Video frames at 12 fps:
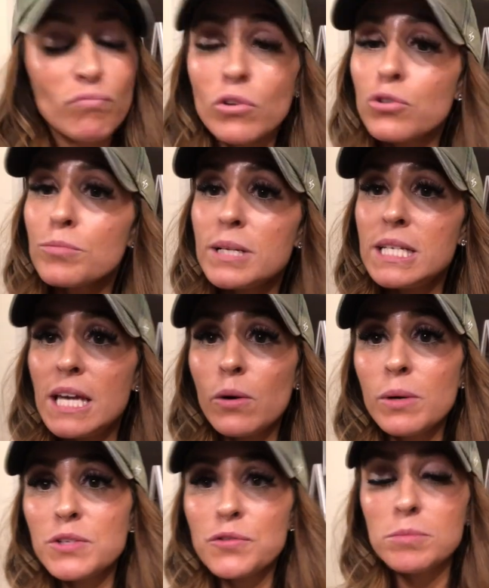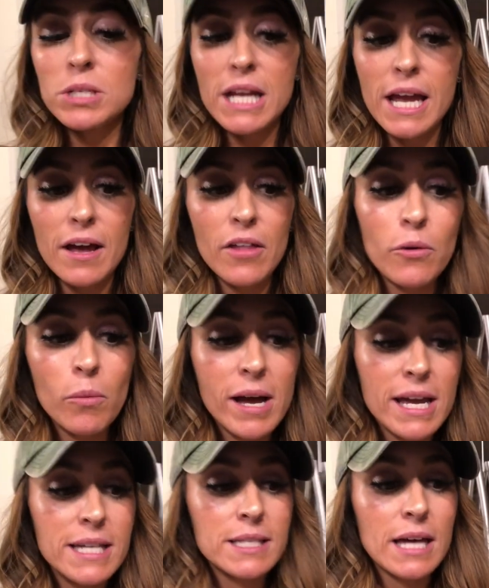those are my takeaways from today.
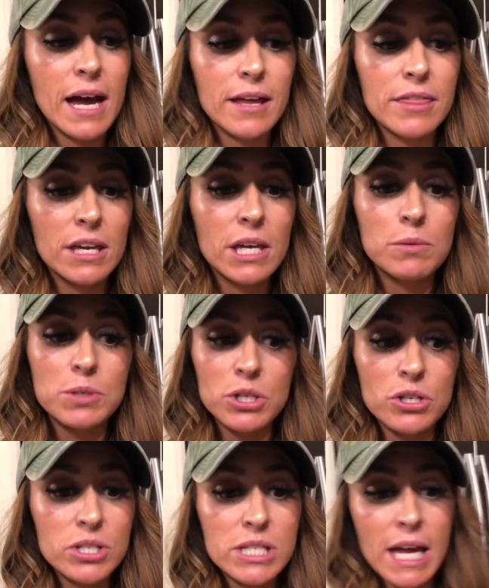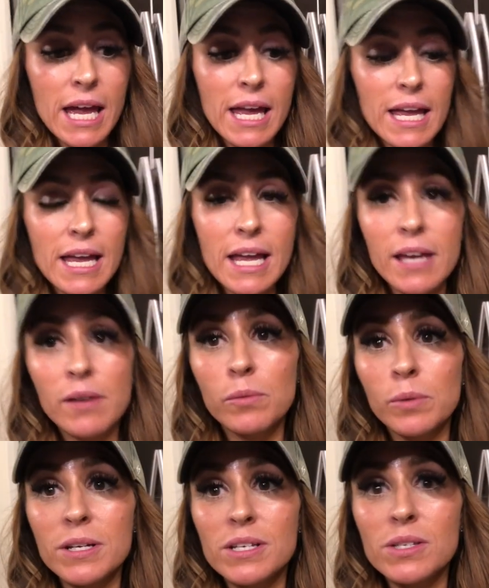Otherwise, I think it was a good day. It
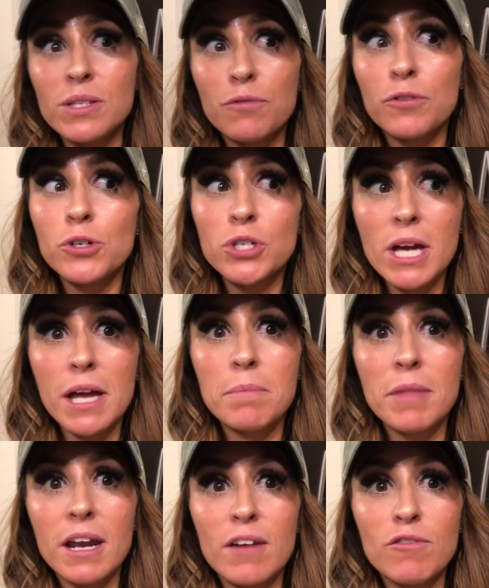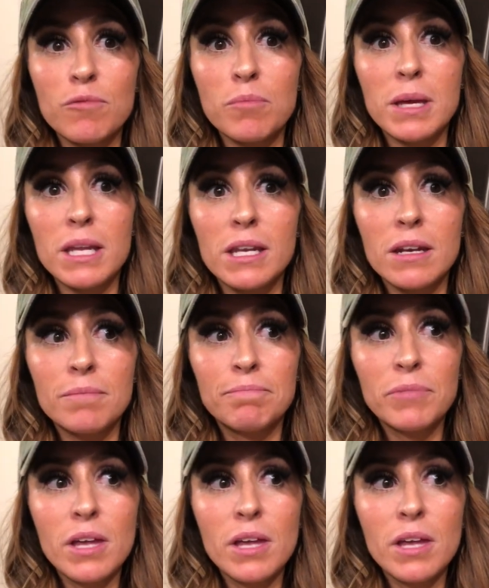was the first time that I've been